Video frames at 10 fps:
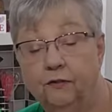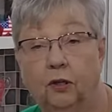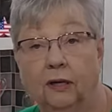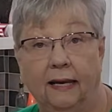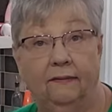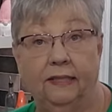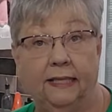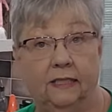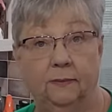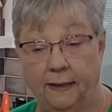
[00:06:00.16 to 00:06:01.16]
of your
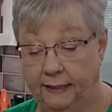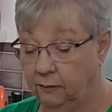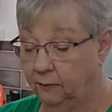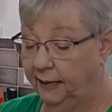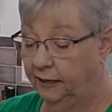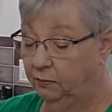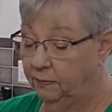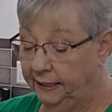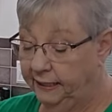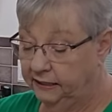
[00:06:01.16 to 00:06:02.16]
leavenings, baking powder,
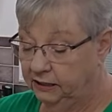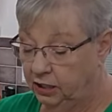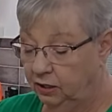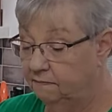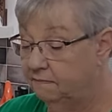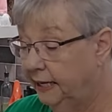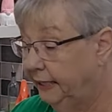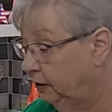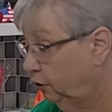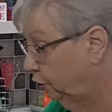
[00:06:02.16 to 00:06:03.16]
baking soda,
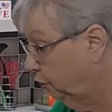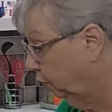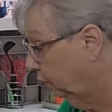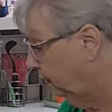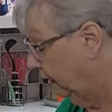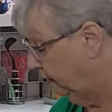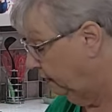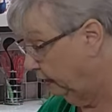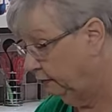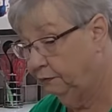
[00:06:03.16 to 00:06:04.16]
make sure that
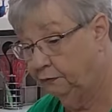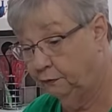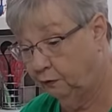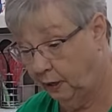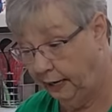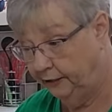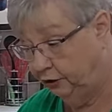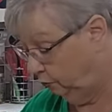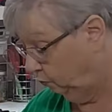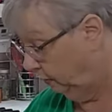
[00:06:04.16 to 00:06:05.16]
they're
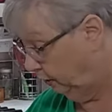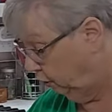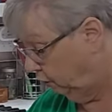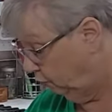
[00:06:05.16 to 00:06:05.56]
fresh when you